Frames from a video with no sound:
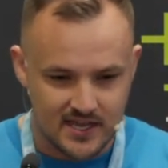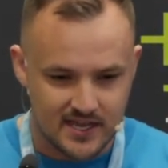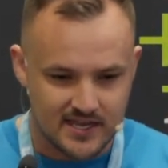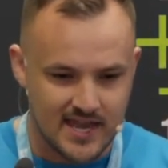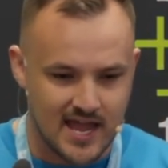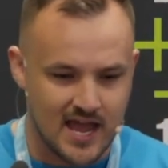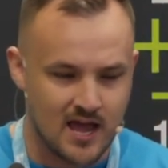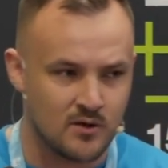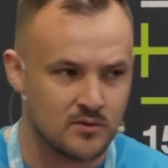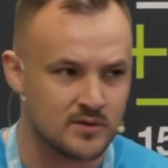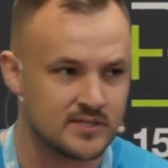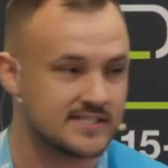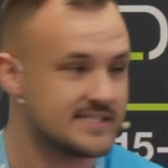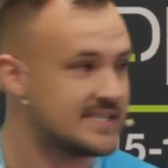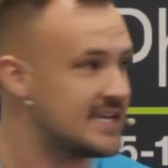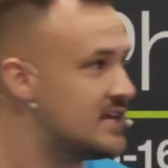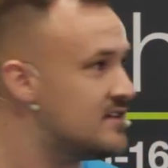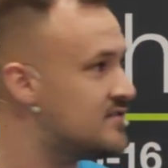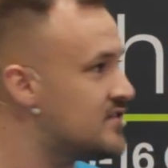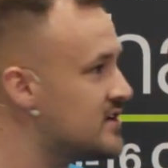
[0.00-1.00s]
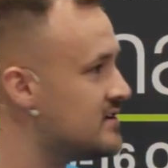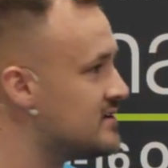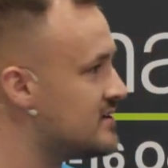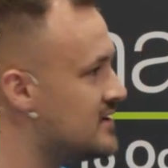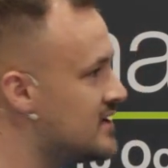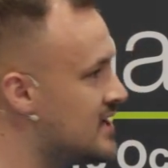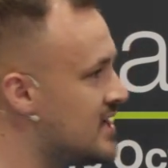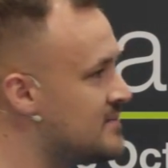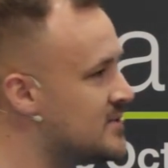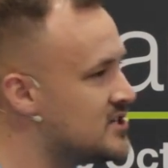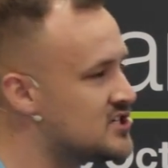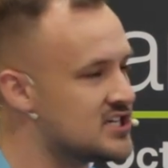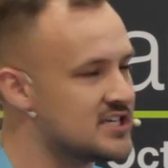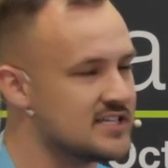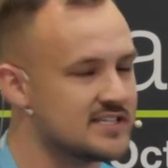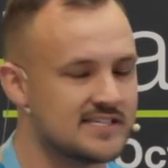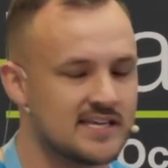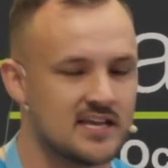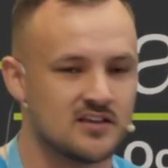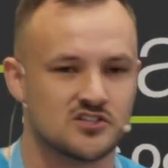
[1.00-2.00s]
Now, Stephen, as you
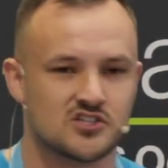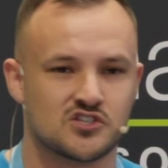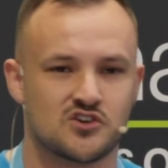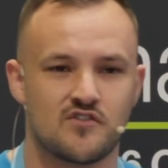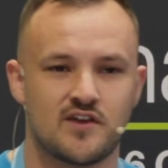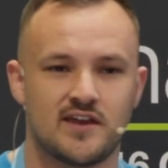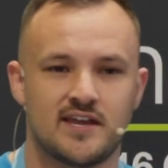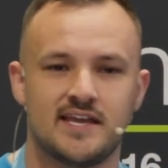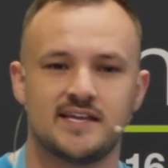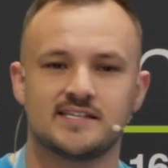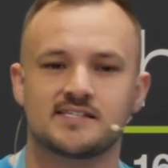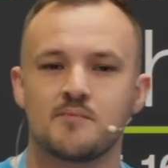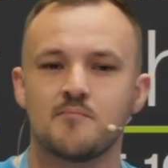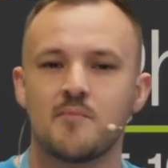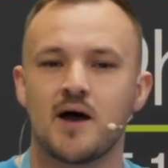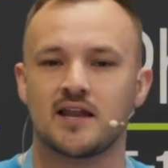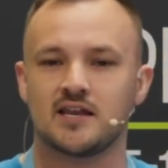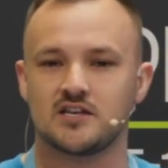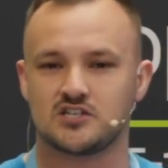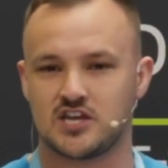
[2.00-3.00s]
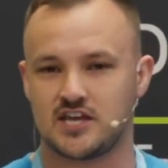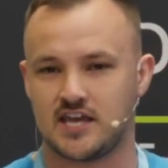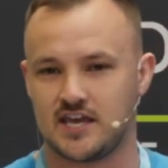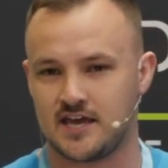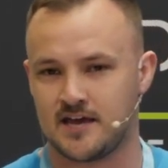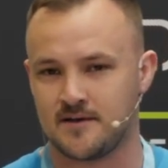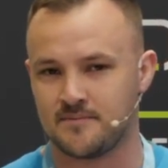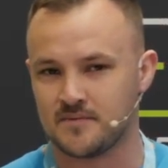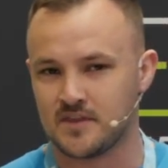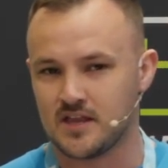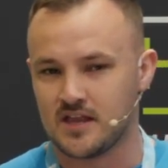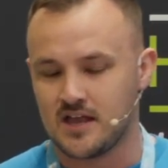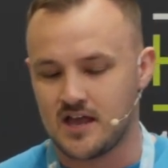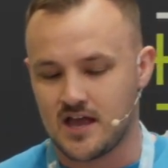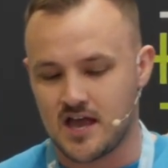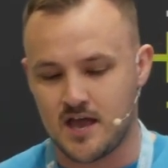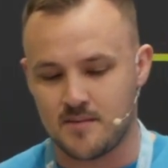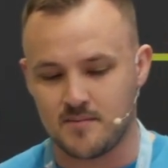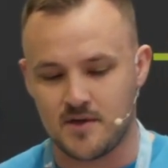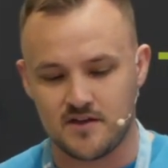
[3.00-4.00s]
can see on screen, he's the manager here
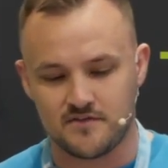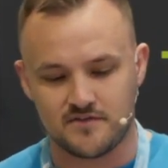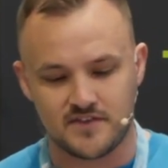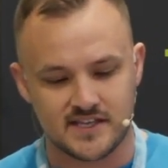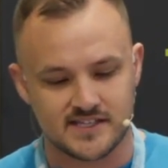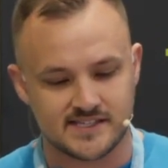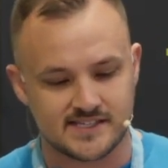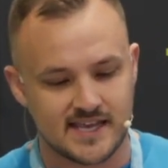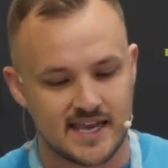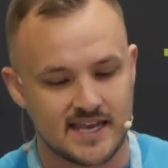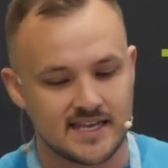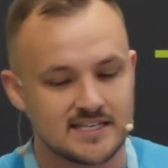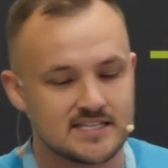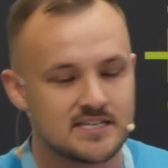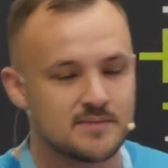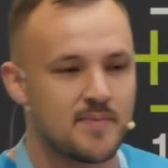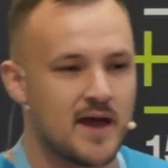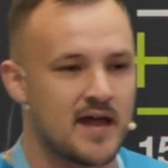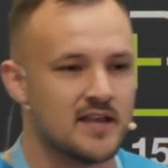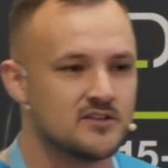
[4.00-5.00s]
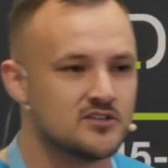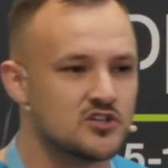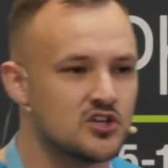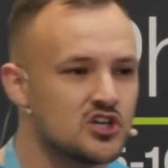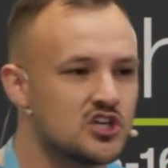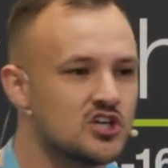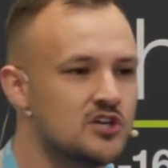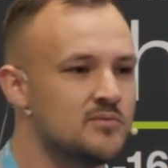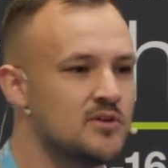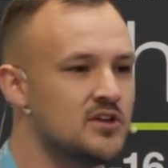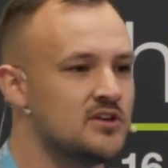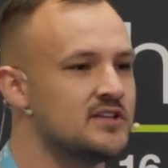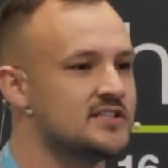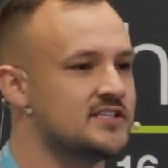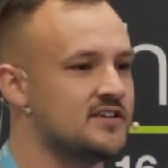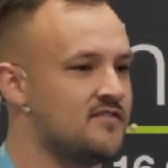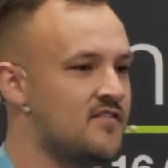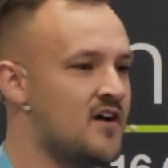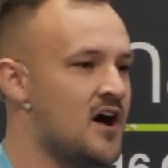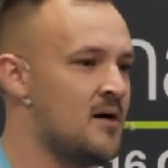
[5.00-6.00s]
of this independent
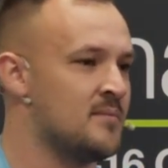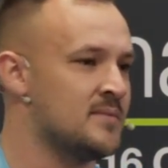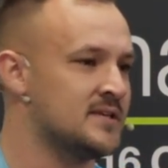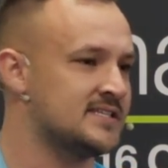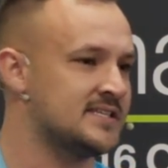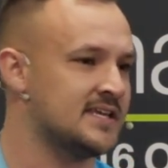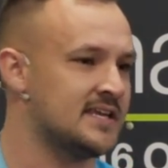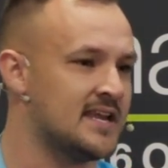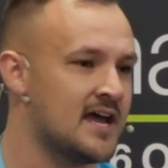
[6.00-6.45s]
community pharmacy.